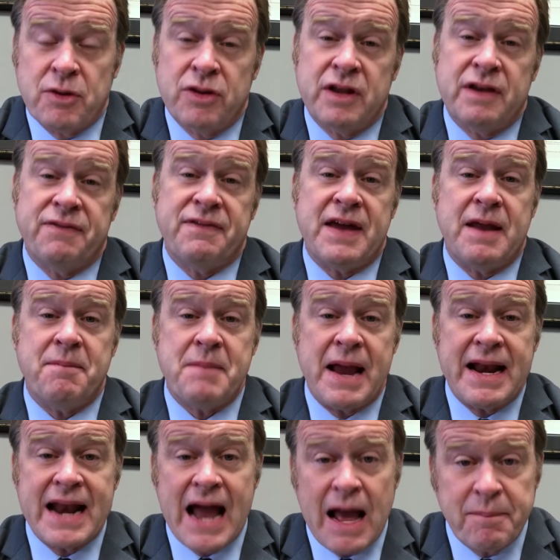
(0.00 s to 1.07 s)
or the defendant may
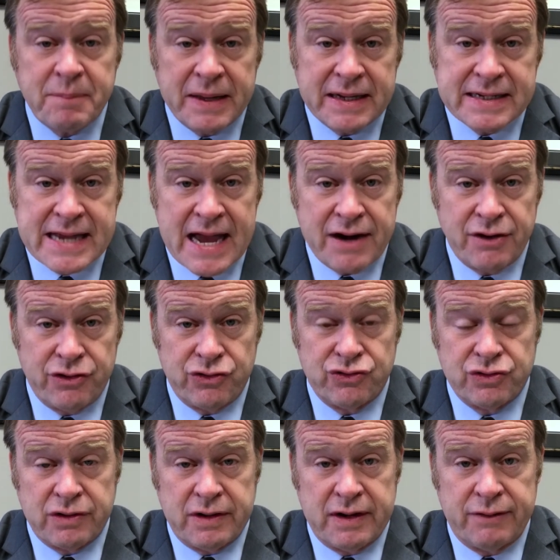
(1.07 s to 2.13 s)
not be entitled to
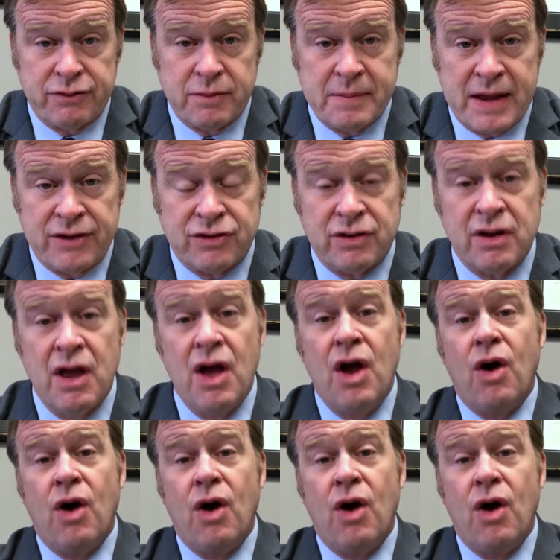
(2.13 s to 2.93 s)
certain information,